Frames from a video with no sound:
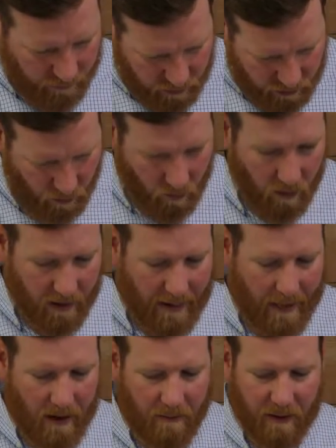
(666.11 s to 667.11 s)
The soul.
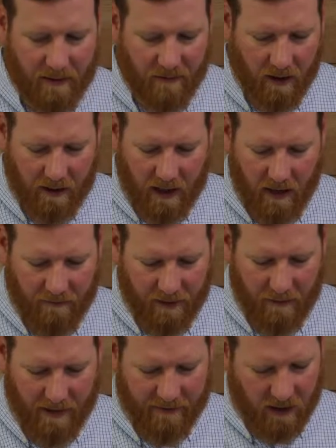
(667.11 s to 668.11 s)
Being very careful
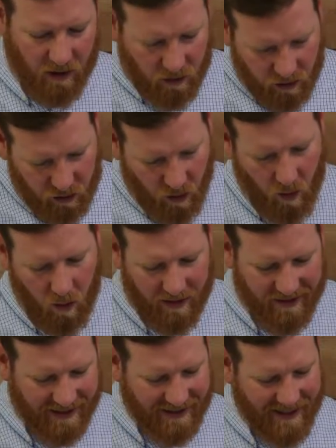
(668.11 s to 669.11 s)
about that. Your soul,
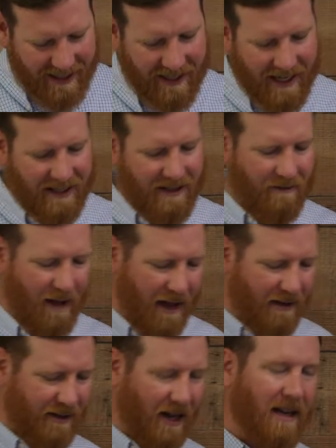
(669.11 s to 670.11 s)
as I said again
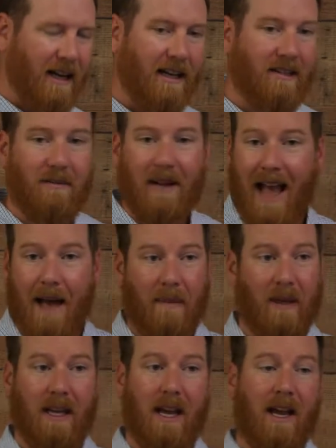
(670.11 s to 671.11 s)
Sunday, needs to be
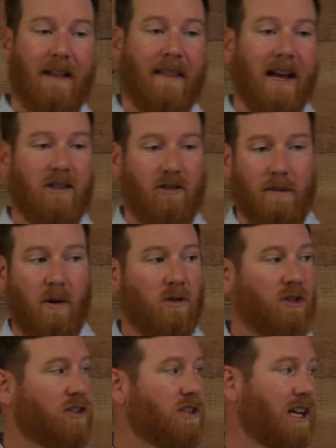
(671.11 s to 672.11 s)
happy. That's your
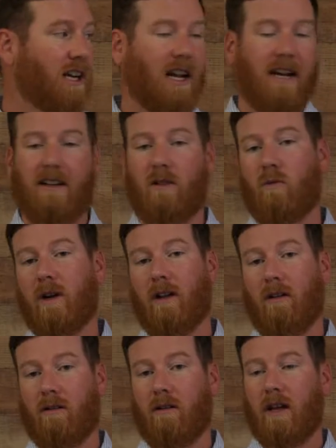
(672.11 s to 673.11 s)
emotions, intellect, and
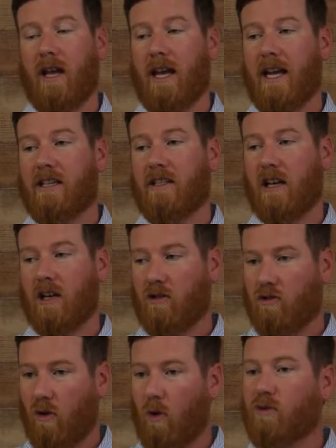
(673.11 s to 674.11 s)
will. It's the
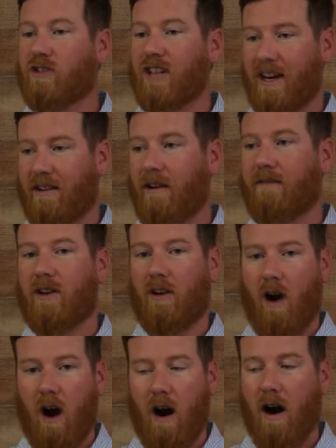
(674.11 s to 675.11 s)
control center of your
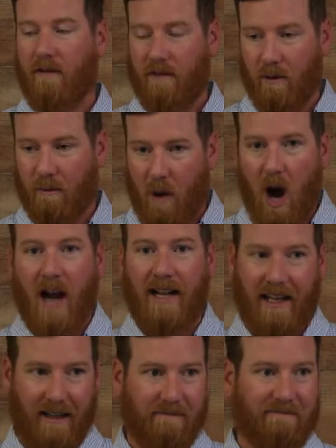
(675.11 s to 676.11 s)
heart, of your
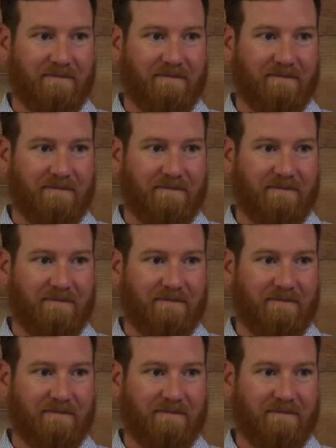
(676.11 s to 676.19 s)
body.